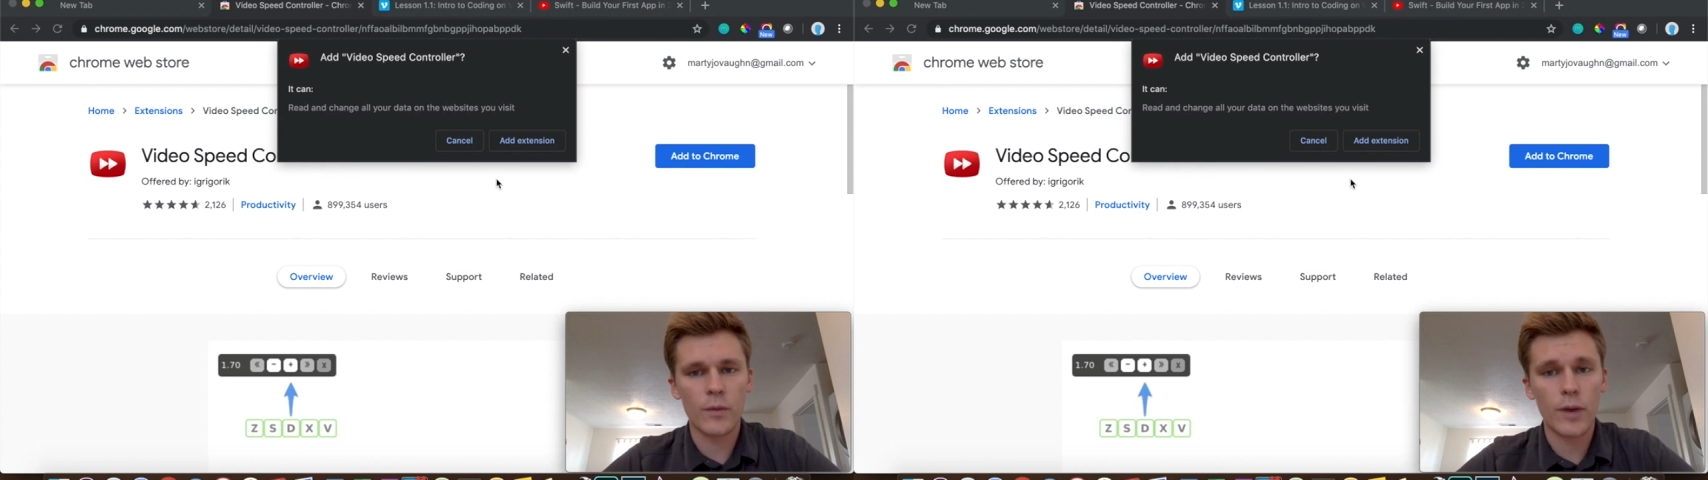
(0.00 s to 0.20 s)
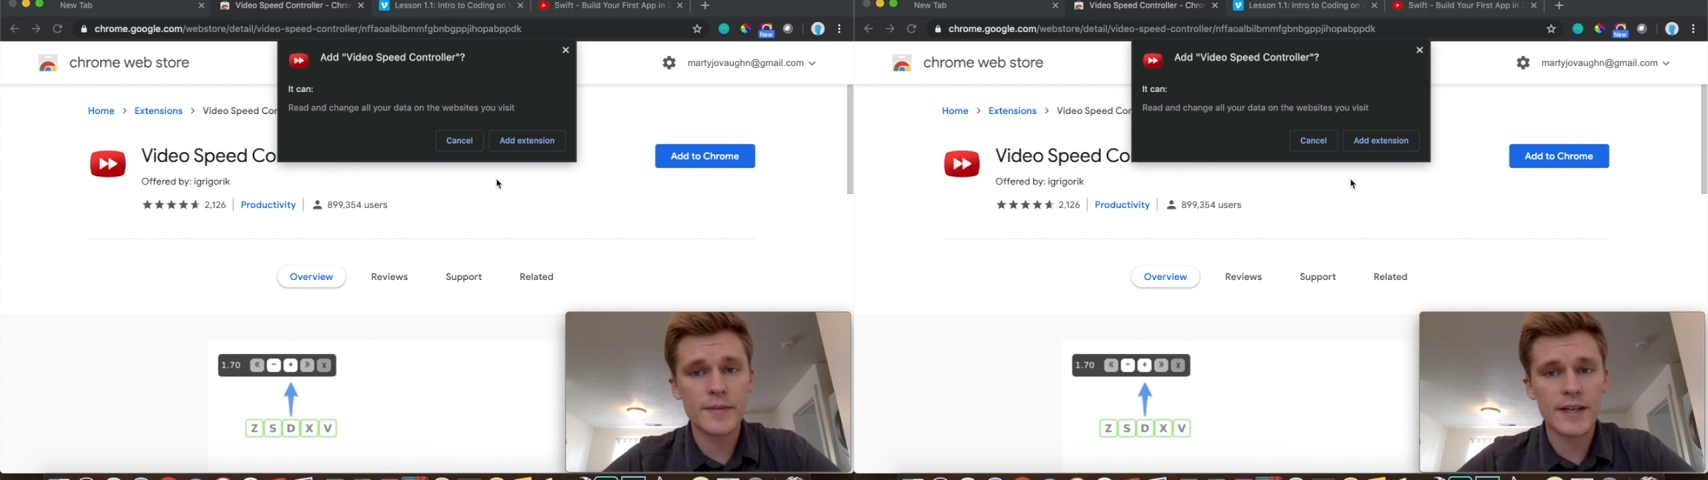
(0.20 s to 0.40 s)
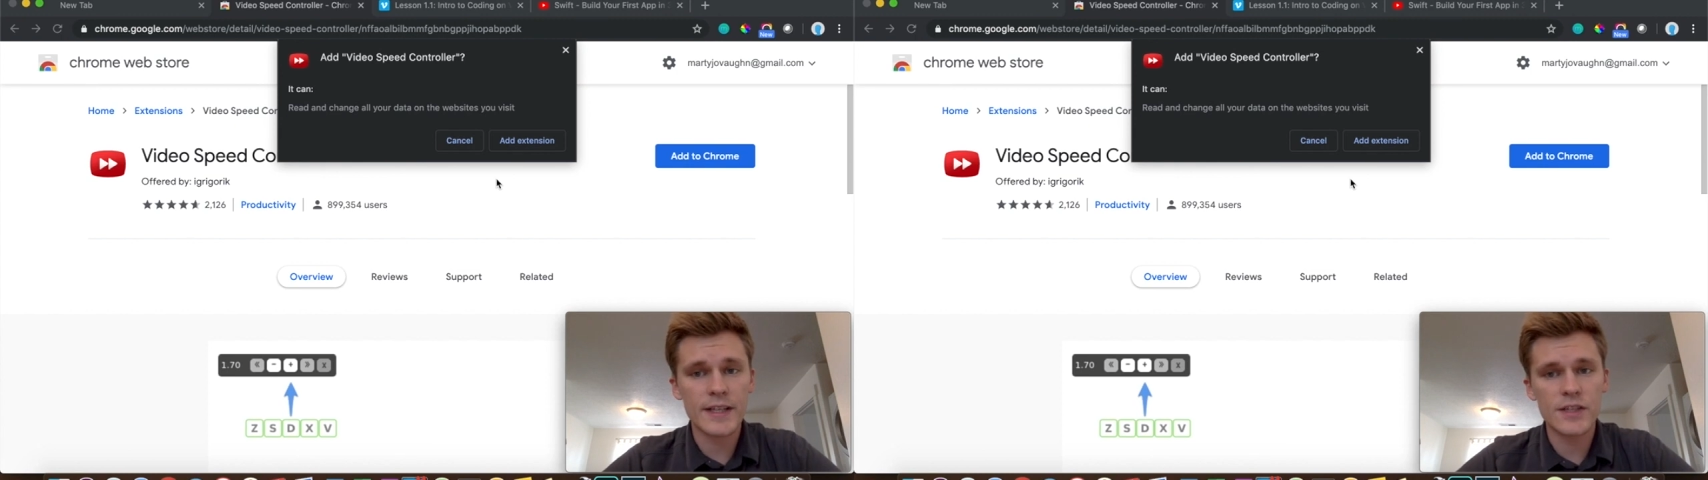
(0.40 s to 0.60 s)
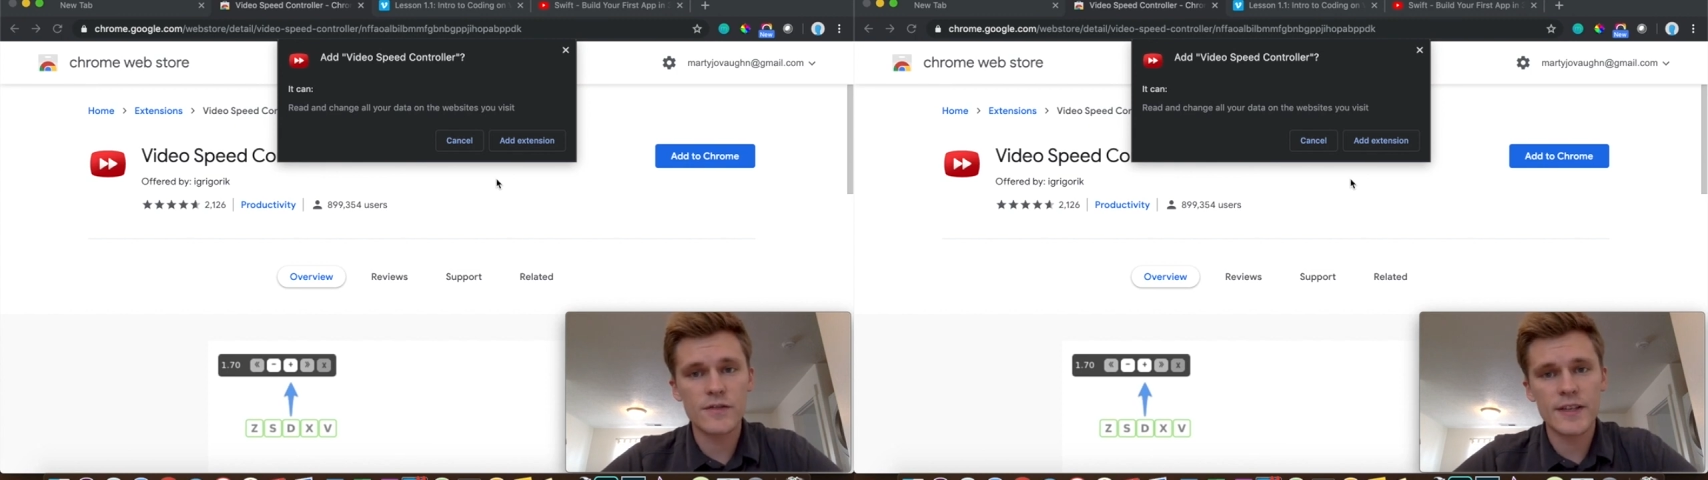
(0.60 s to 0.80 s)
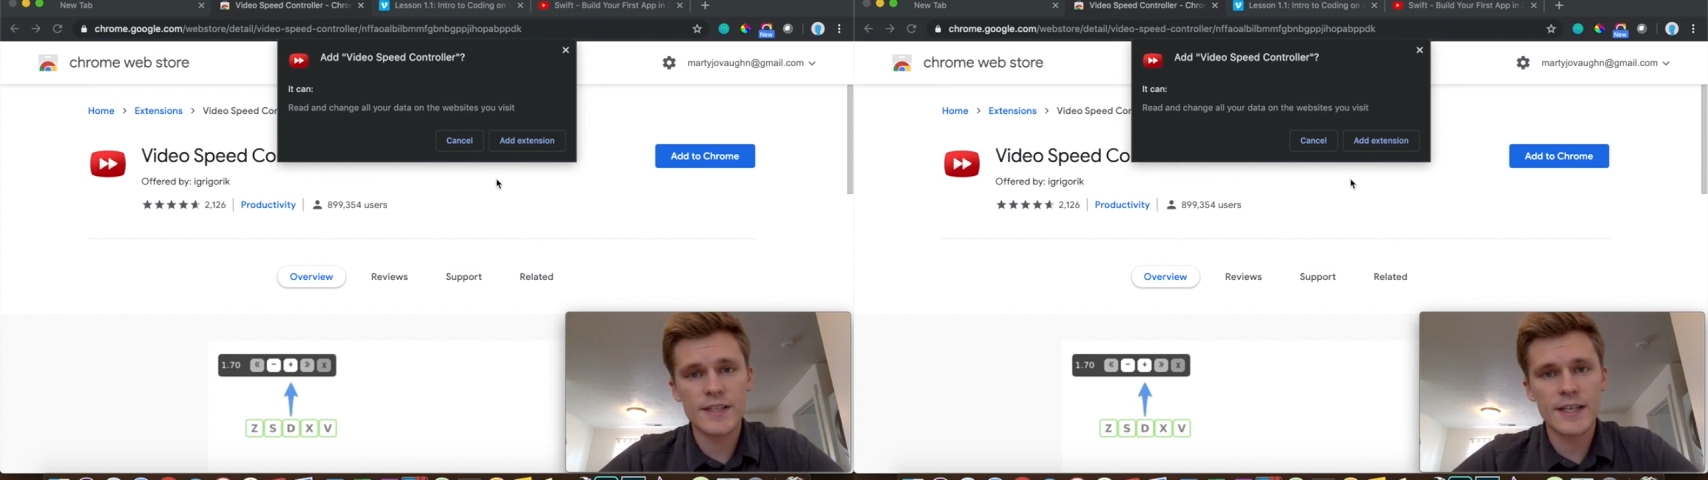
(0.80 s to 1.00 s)
the websites
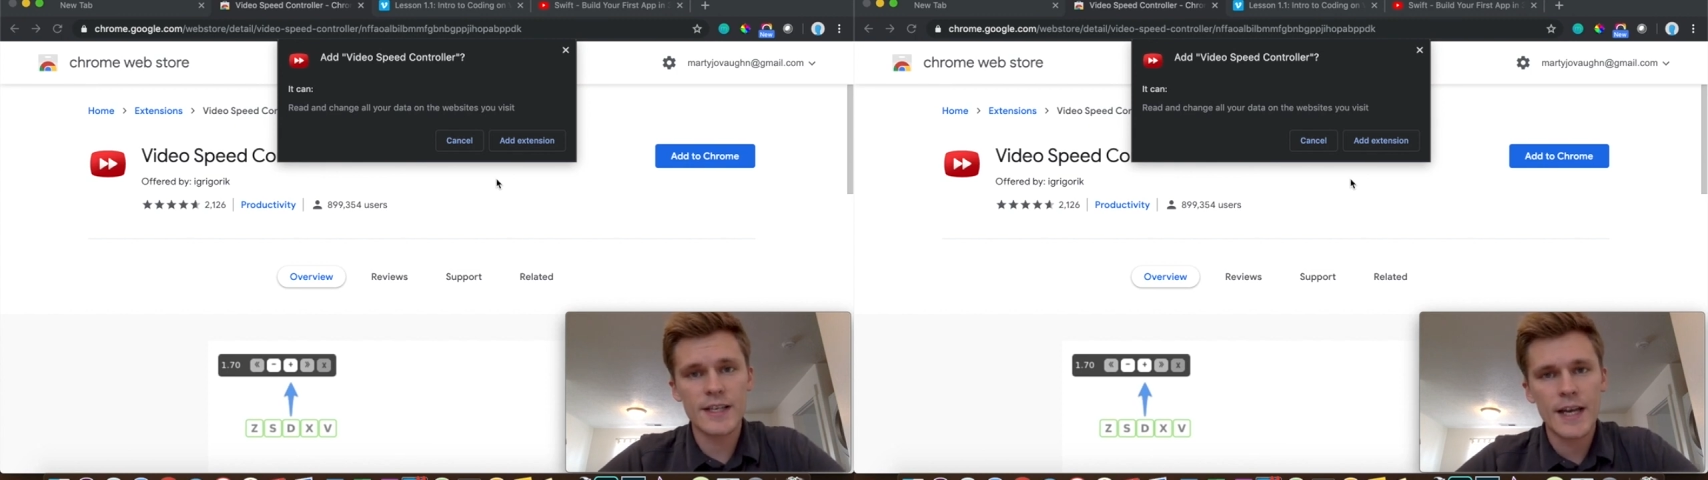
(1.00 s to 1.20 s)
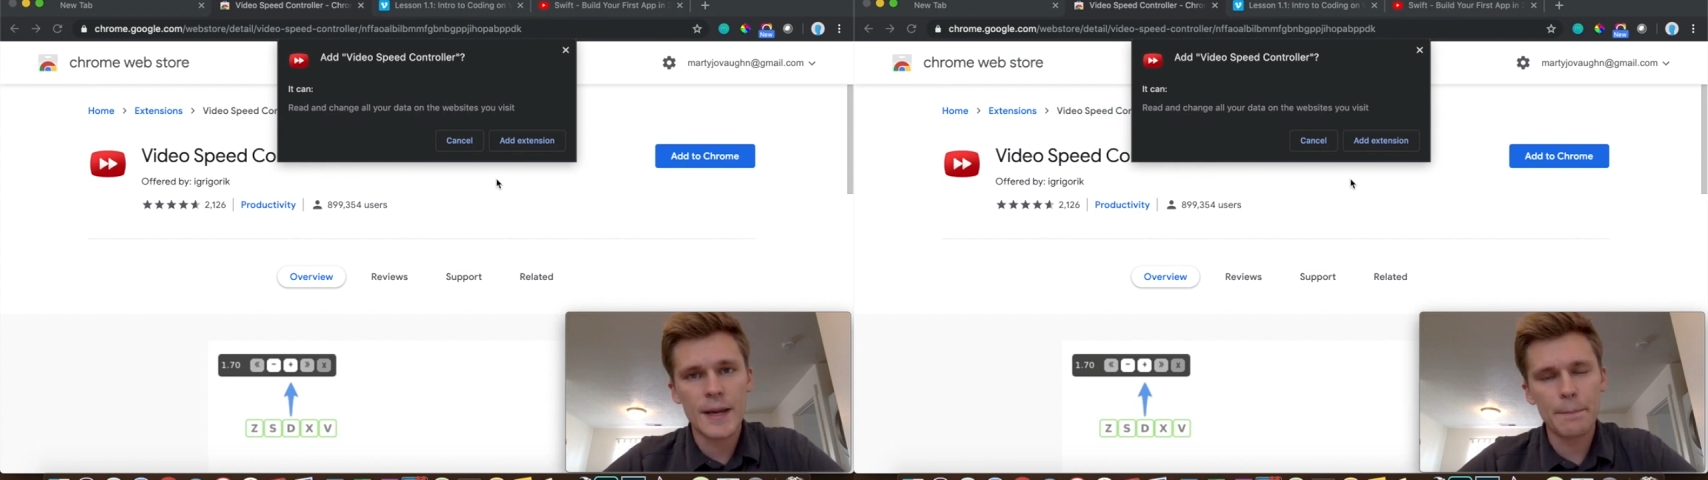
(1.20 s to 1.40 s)
you visit.